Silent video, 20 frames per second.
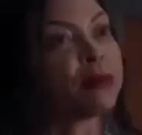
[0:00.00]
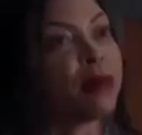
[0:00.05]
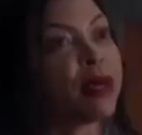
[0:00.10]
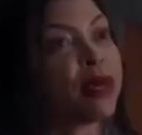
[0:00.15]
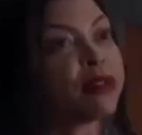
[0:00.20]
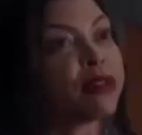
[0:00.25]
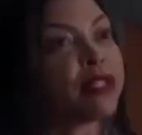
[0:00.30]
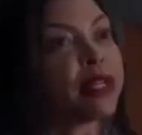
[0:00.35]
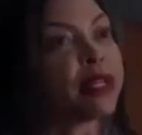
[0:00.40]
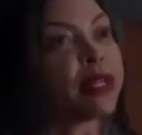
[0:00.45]
was
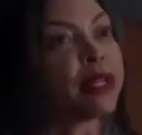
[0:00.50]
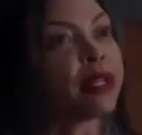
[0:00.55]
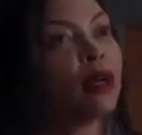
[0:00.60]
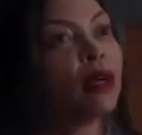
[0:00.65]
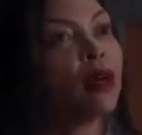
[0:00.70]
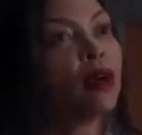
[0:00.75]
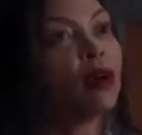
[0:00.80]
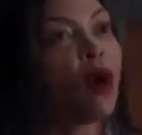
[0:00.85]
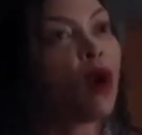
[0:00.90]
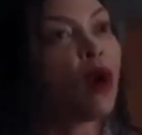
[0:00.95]
setting my
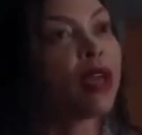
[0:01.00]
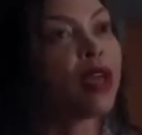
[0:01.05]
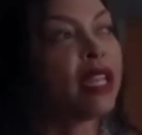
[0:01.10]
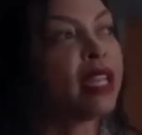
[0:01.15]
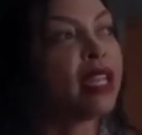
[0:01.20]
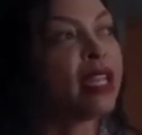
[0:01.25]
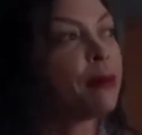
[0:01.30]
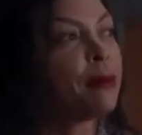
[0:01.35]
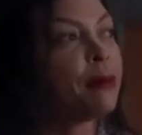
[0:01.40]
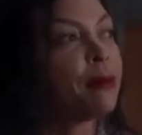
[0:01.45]

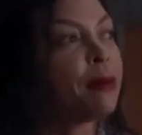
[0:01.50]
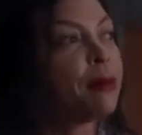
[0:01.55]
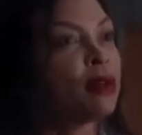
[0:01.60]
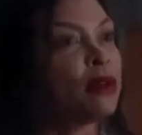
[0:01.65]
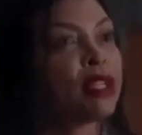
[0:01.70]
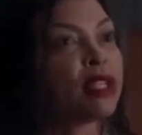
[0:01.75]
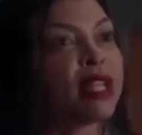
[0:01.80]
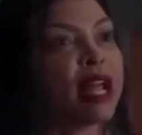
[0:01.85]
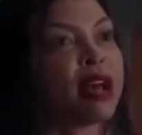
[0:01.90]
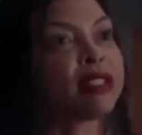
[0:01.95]
sights too
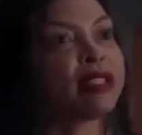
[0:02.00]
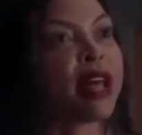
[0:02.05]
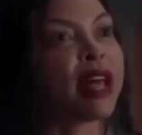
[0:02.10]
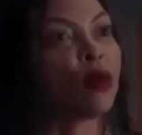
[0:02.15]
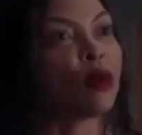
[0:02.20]
high.